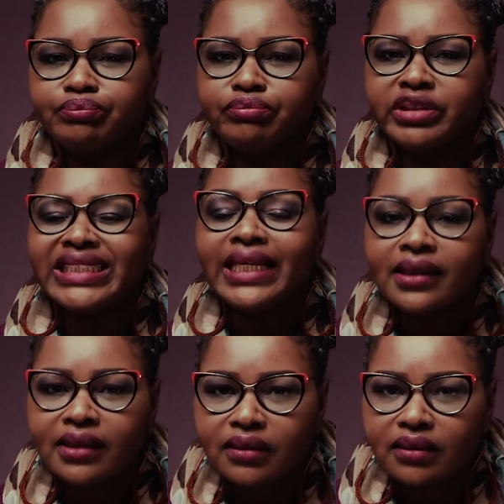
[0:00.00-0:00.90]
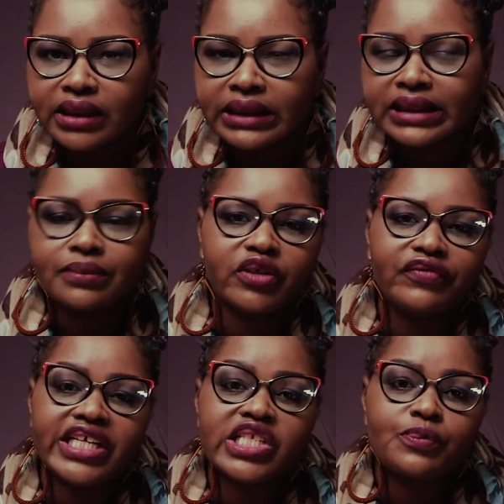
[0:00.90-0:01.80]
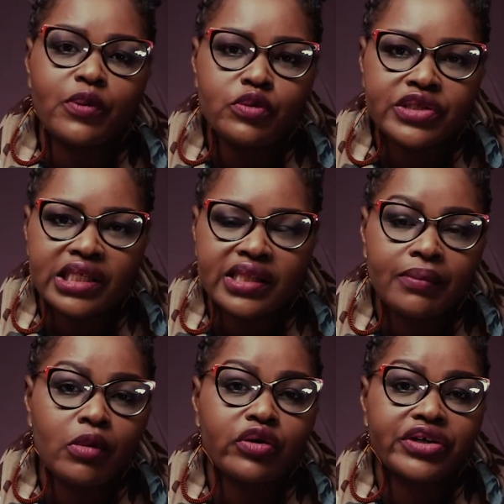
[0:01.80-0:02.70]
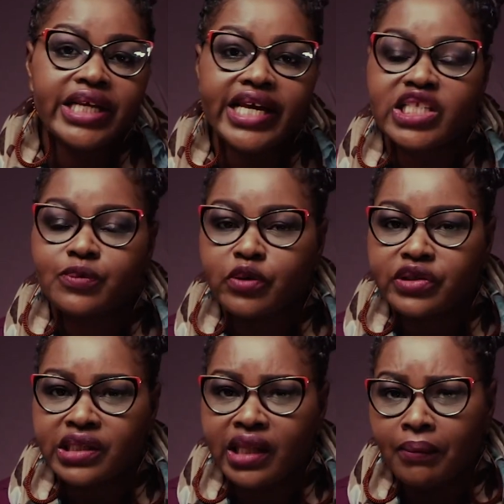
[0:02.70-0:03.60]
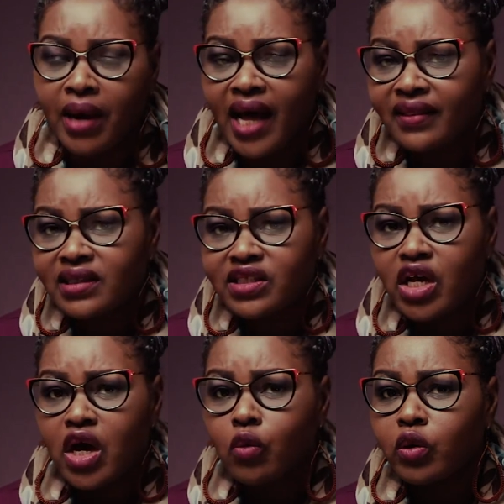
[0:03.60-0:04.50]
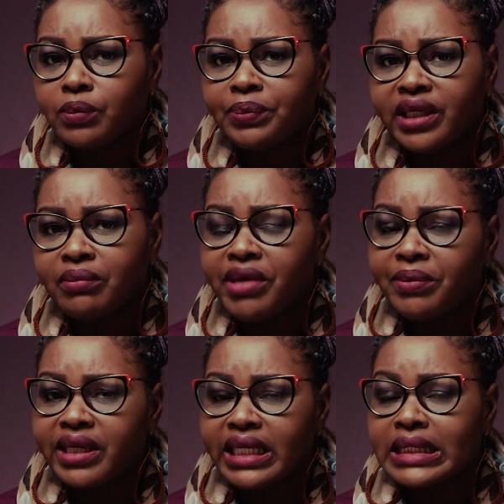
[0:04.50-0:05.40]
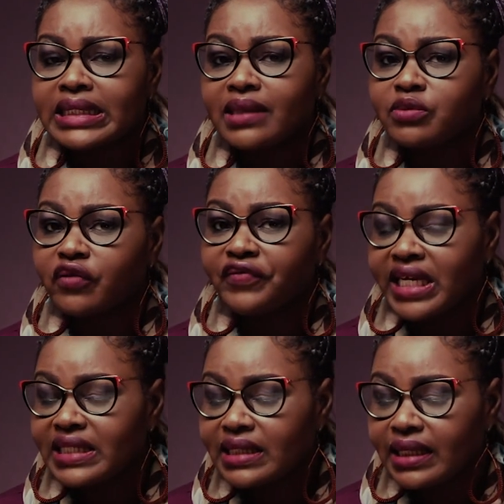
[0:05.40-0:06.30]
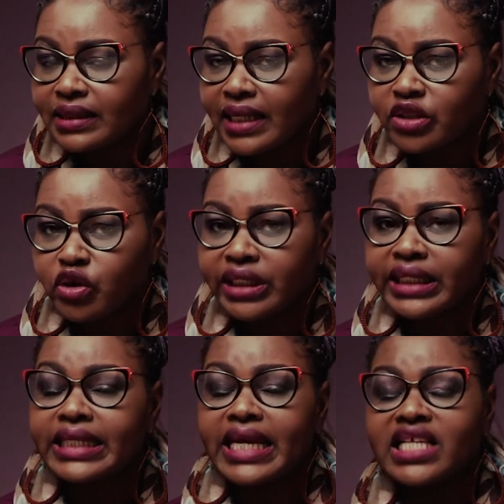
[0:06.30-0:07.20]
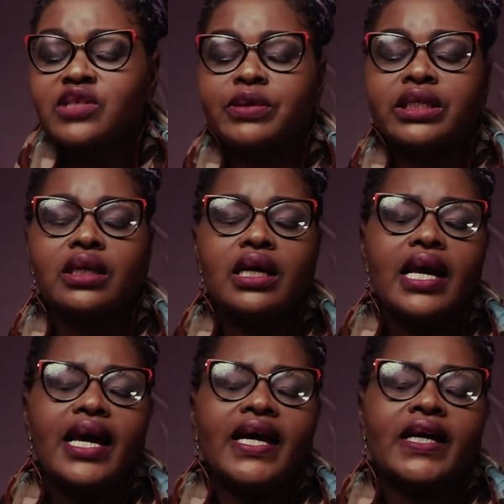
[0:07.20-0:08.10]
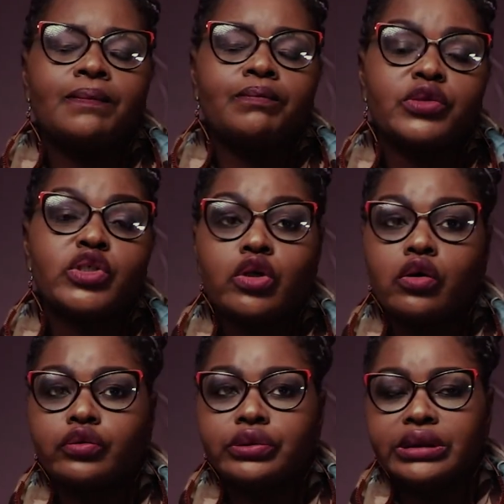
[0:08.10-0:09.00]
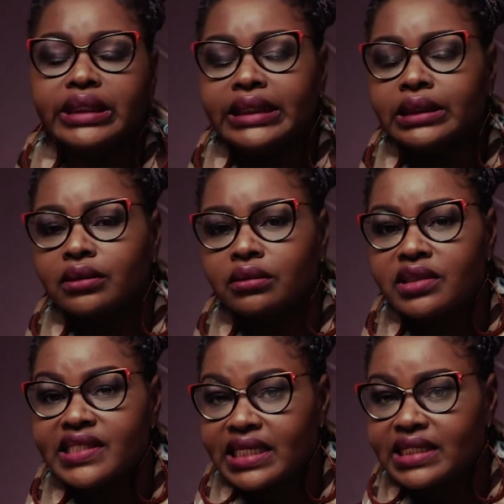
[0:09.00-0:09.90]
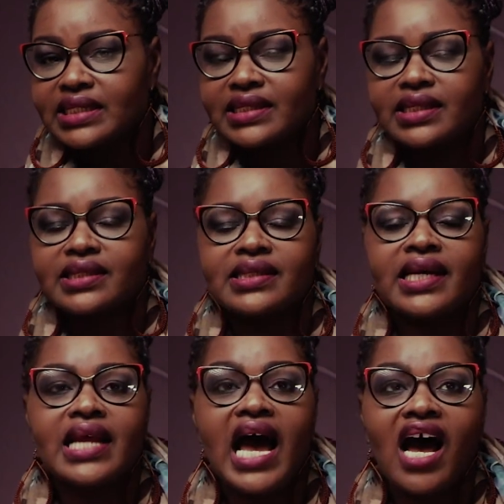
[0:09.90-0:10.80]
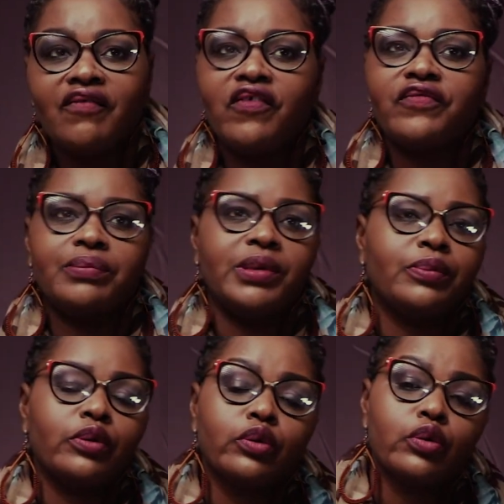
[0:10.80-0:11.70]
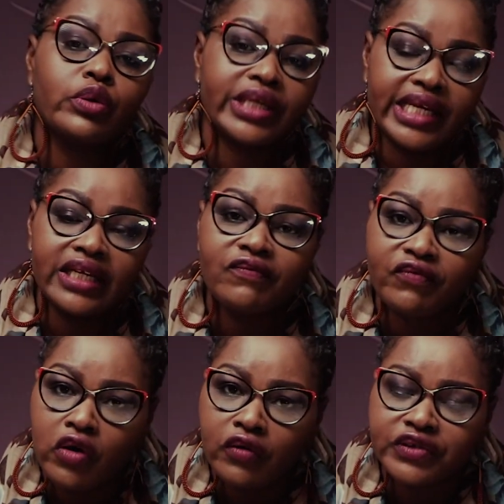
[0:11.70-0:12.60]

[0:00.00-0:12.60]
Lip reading: gentle in terms of exposing them or re-exposing them. Others will be maybe in terms of accident. Actually, it has been shown in statistics that half of the people who get involved